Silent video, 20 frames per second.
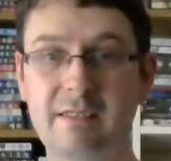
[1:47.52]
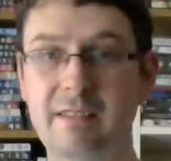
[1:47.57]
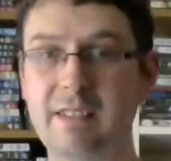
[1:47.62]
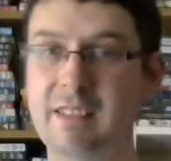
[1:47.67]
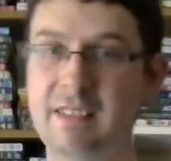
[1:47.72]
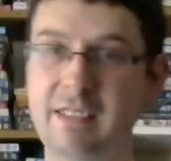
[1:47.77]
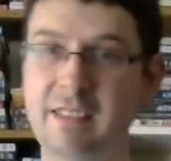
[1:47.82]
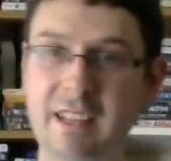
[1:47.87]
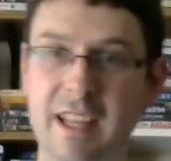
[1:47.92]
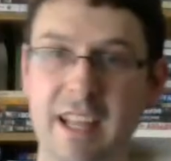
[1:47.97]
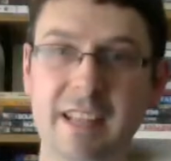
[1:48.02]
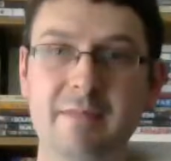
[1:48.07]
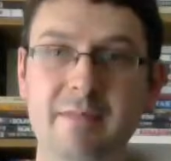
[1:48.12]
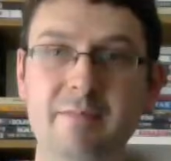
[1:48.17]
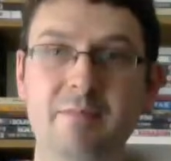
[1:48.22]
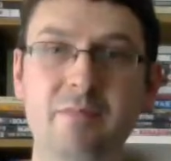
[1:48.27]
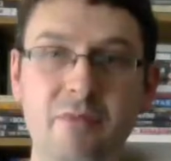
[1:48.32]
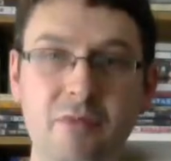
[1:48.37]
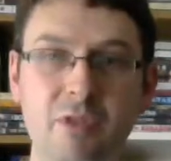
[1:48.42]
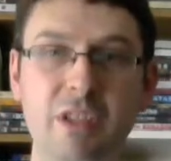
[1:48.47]
It's
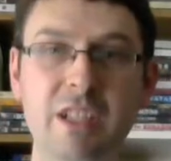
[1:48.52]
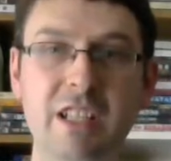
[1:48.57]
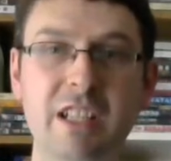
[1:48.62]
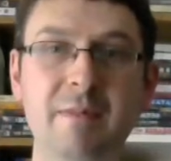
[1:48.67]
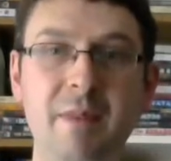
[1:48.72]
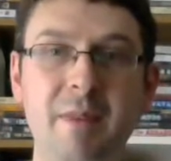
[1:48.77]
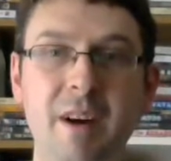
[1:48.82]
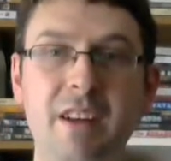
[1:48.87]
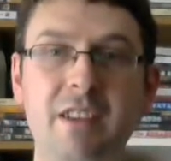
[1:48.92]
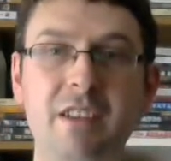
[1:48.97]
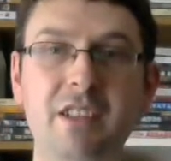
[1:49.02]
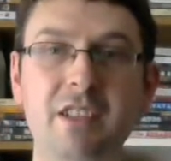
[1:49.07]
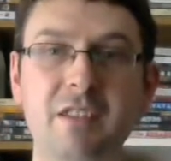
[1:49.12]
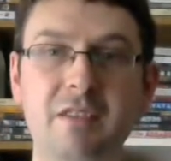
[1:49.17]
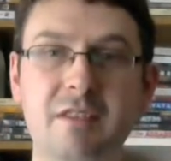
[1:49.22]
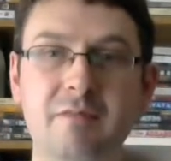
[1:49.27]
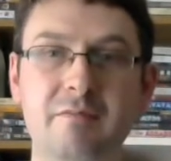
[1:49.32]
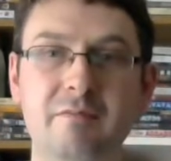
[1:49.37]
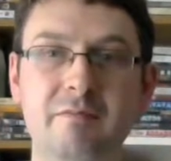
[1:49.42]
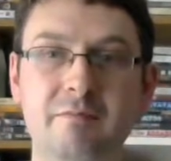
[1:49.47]
pretty much
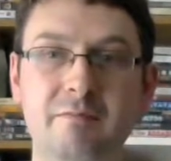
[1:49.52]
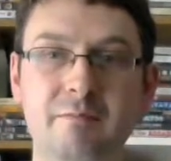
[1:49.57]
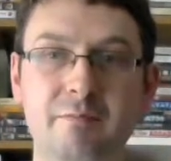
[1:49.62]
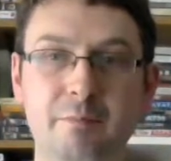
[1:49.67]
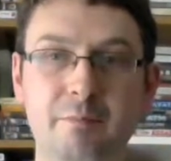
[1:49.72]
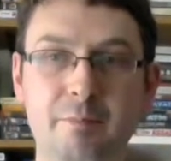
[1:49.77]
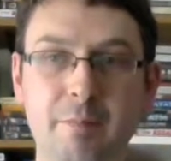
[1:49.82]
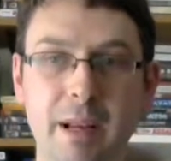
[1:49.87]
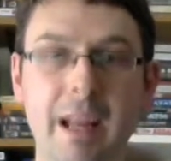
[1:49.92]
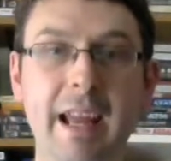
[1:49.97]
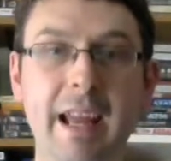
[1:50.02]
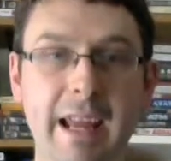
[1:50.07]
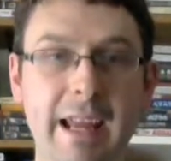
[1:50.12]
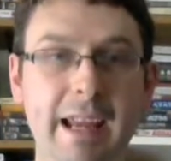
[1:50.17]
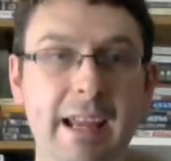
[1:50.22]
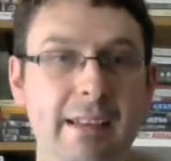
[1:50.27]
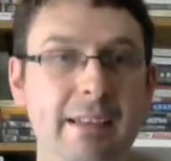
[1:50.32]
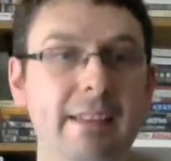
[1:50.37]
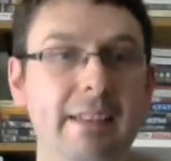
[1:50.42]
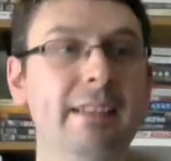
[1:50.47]

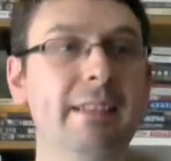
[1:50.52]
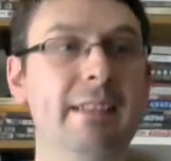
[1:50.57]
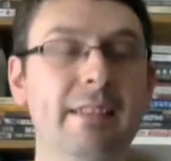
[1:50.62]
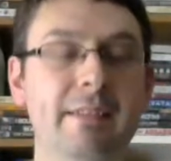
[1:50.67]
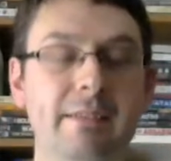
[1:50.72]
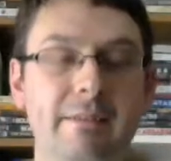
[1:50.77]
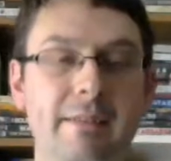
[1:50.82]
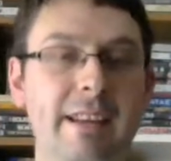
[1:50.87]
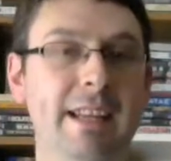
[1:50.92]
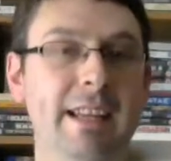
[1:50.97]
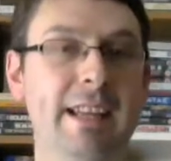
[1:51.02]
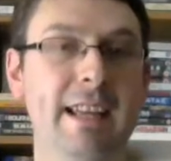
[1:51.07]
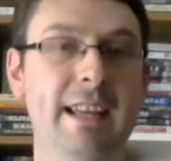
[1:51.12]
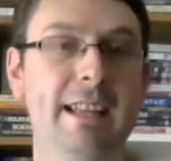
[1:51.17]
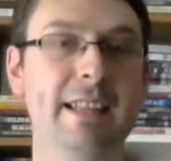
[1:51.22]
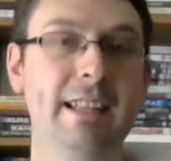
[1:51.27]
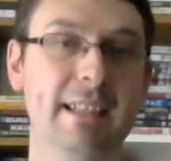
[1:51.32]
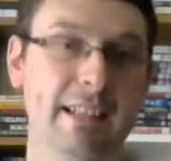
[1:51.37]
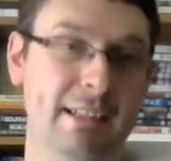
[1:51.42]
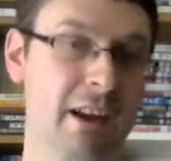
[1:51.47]
Blade when he gets
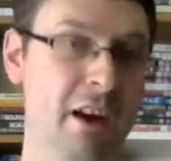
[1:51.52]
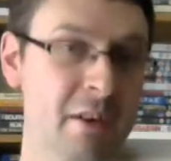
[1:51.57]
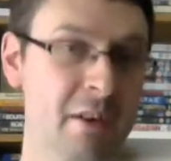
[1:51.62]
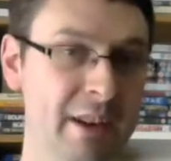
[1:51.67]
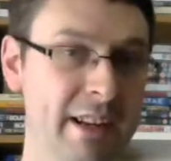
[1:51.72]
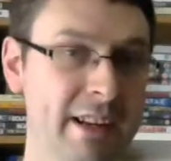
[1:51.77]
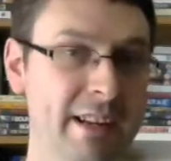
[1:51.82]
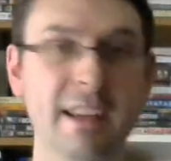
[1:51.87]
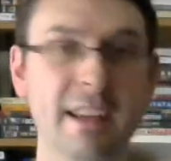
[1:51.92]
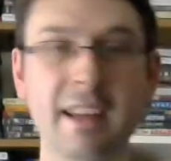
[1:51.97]
going.